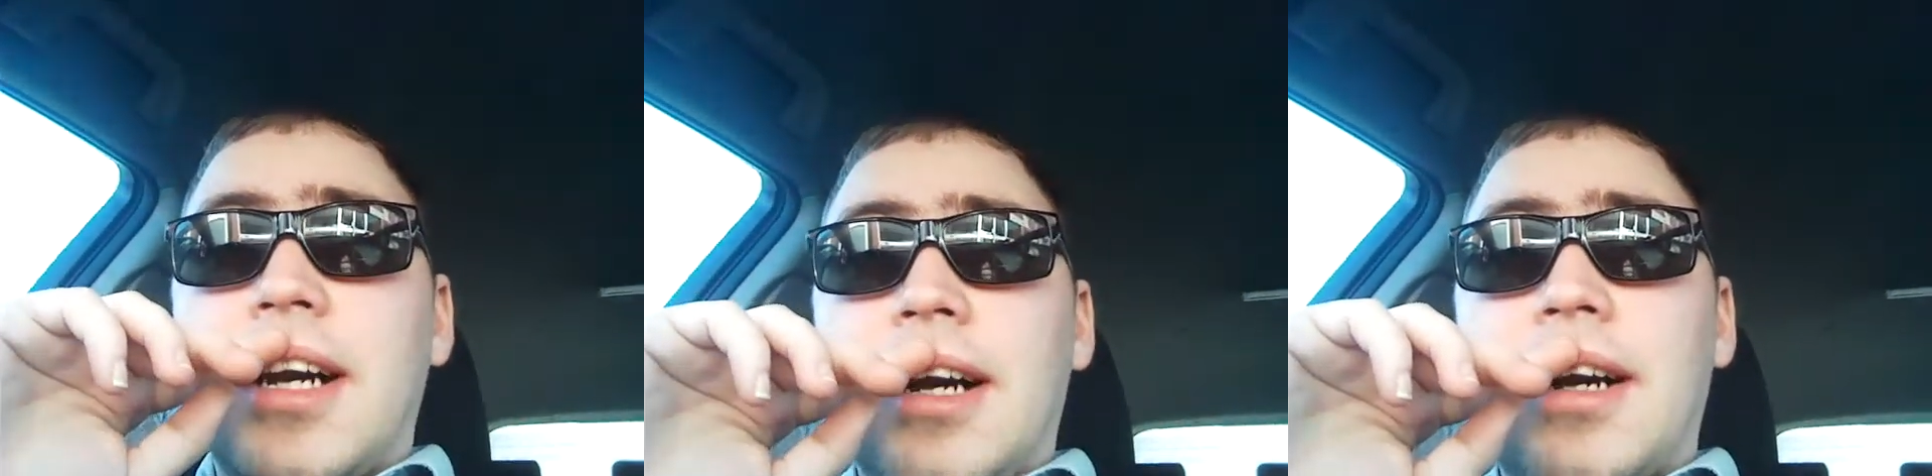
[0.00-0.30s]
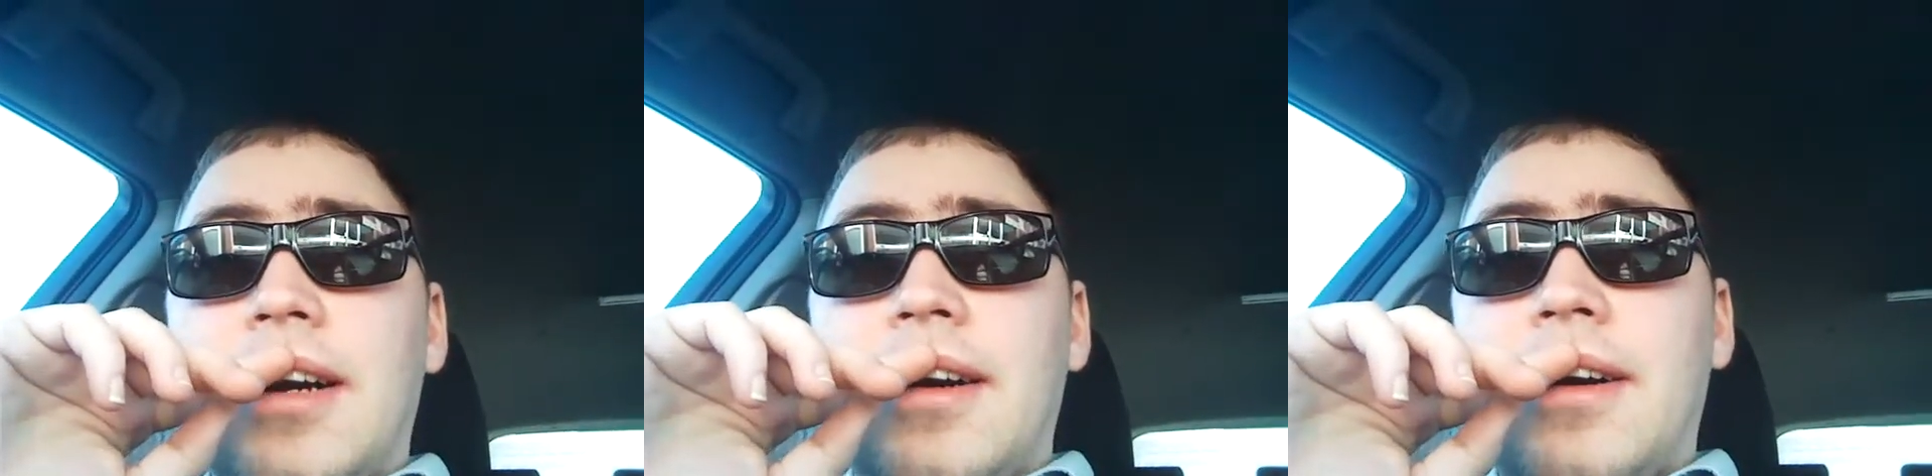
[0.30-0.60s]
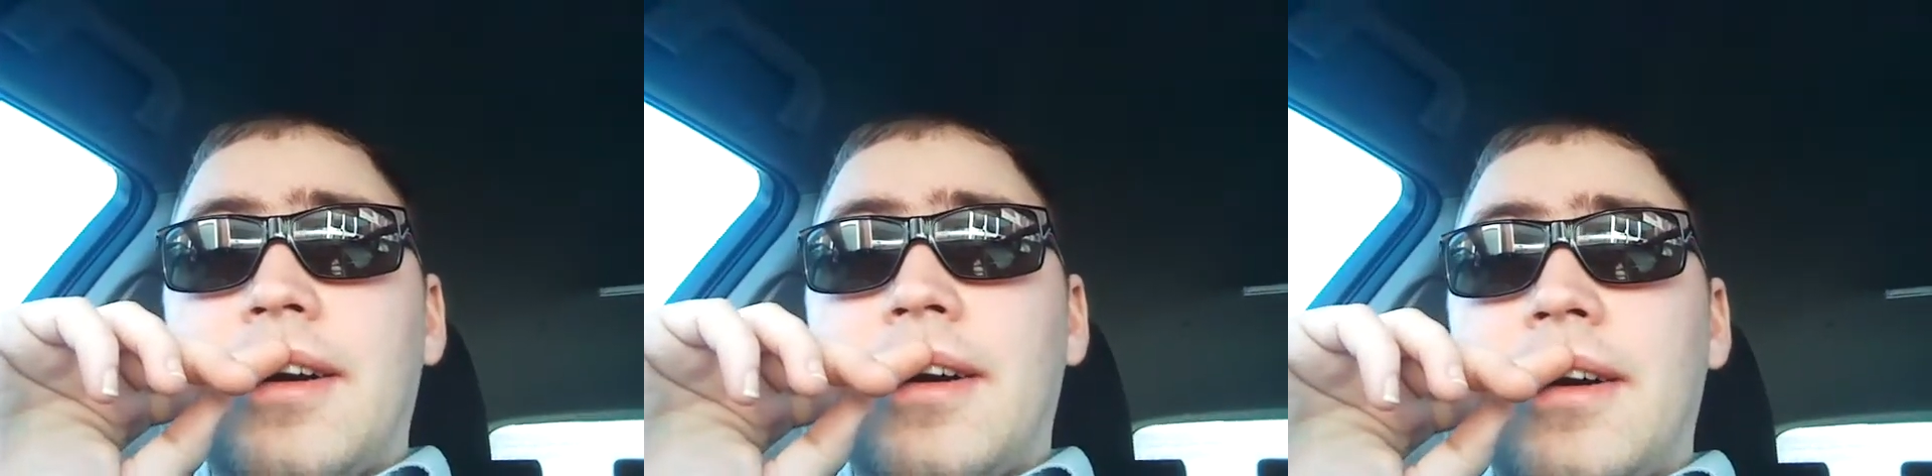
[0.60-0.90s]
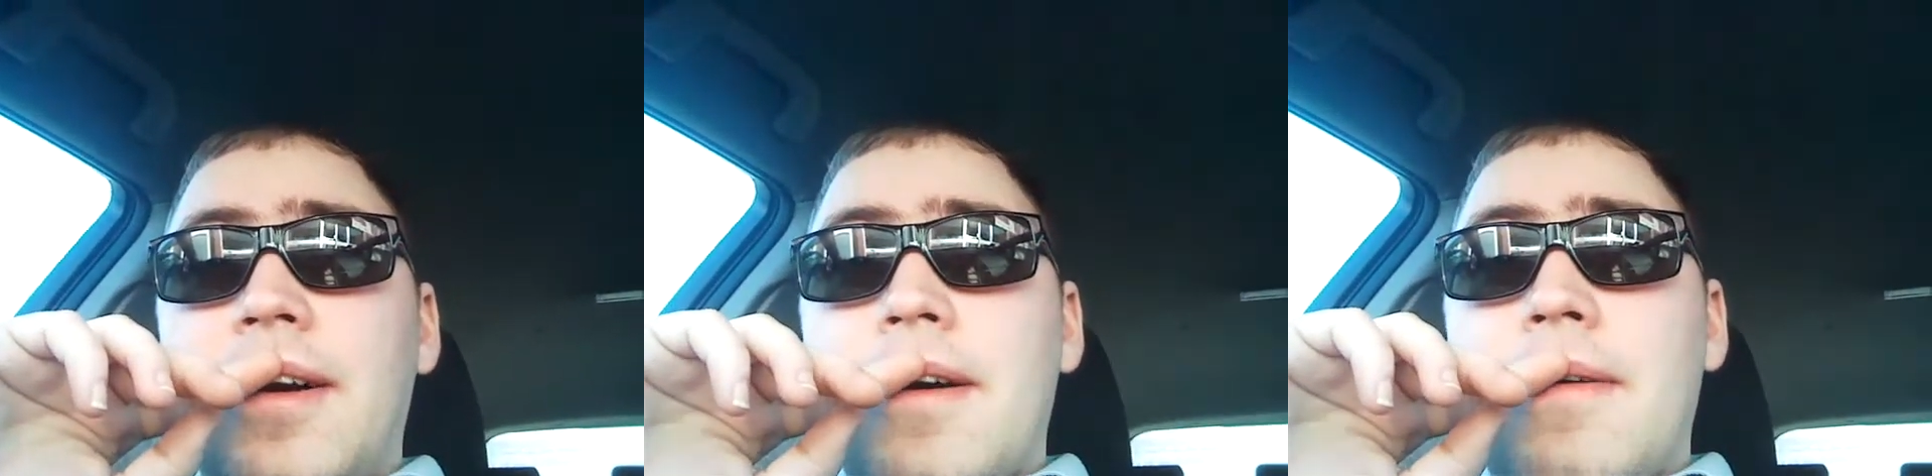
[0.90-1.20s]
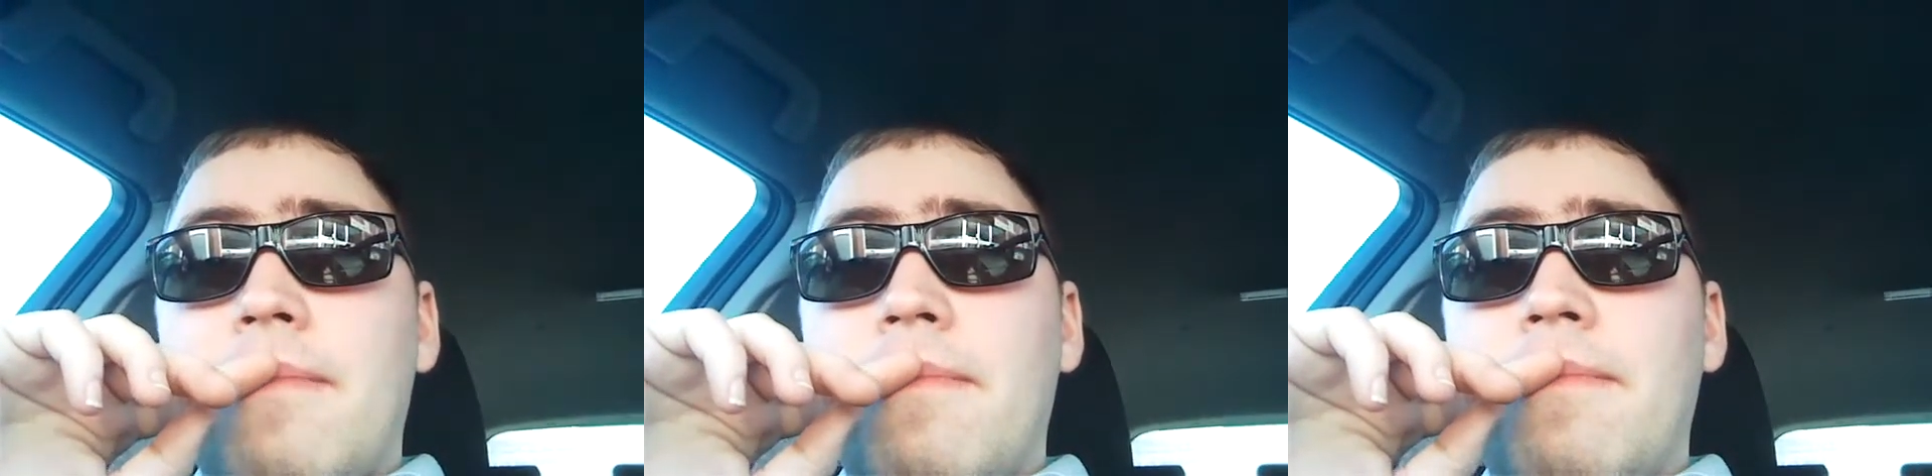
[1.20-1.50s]

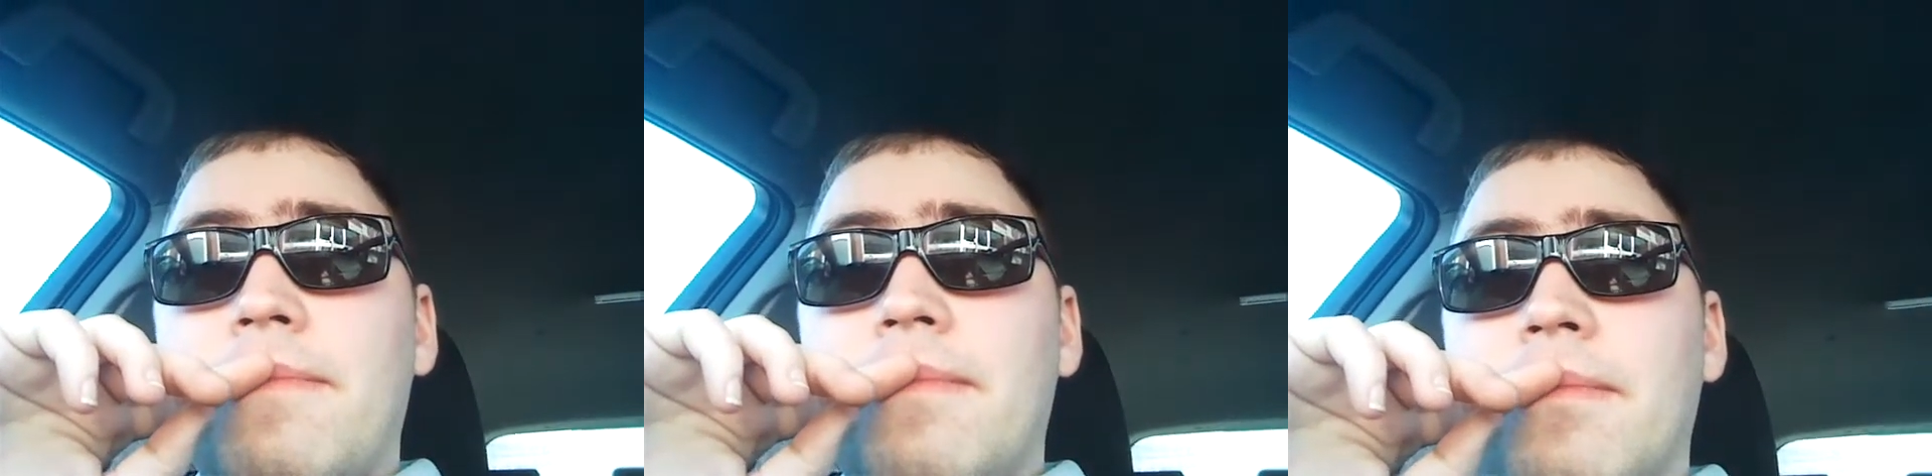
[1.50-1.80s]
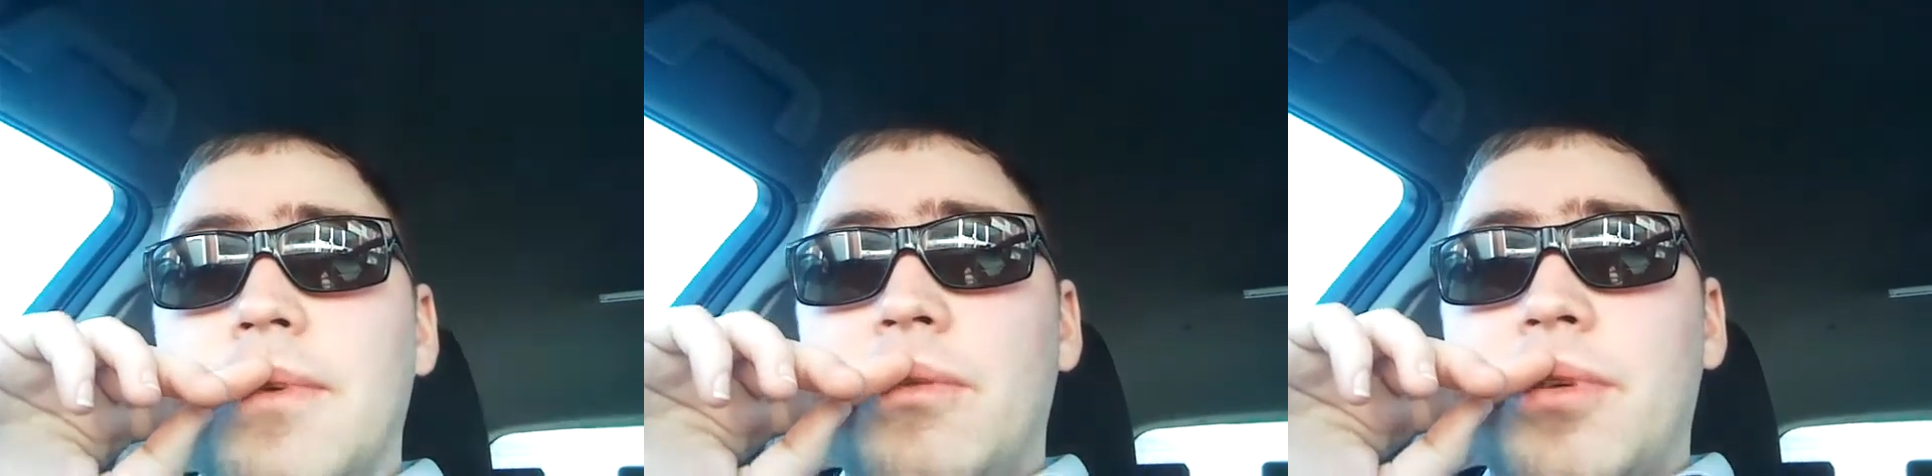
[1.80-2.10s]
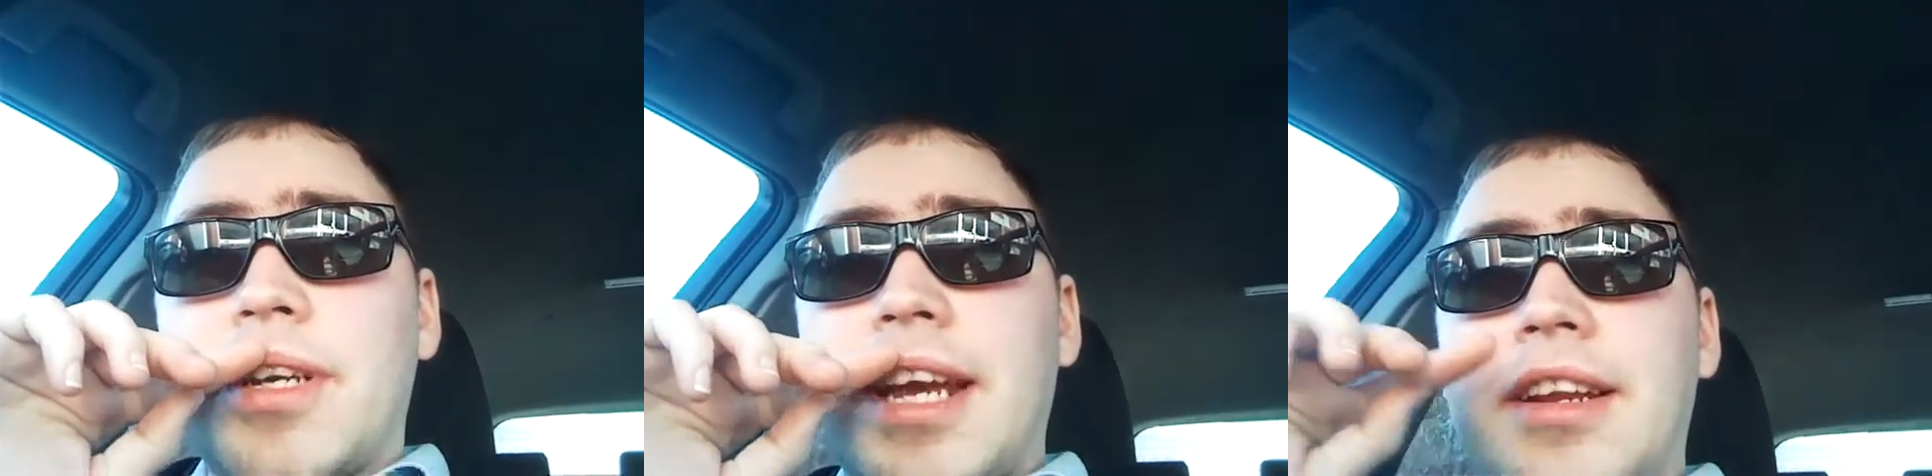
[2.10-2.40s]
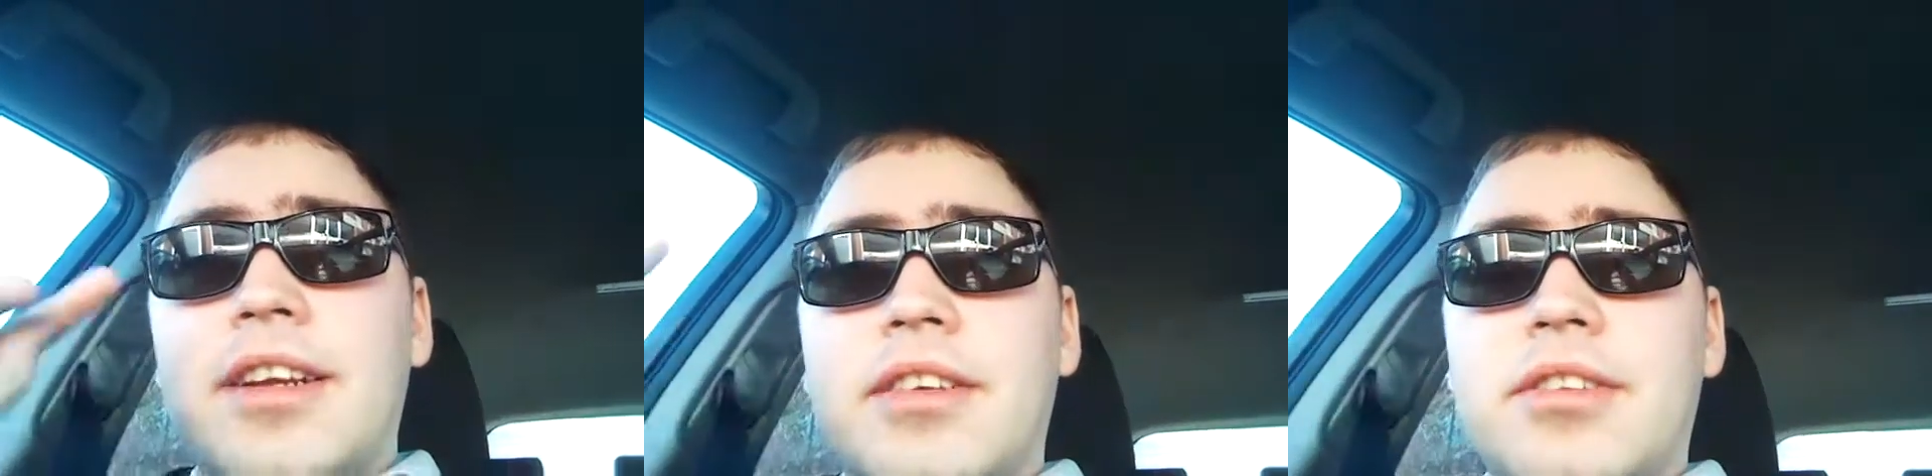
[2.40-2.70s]
We're kind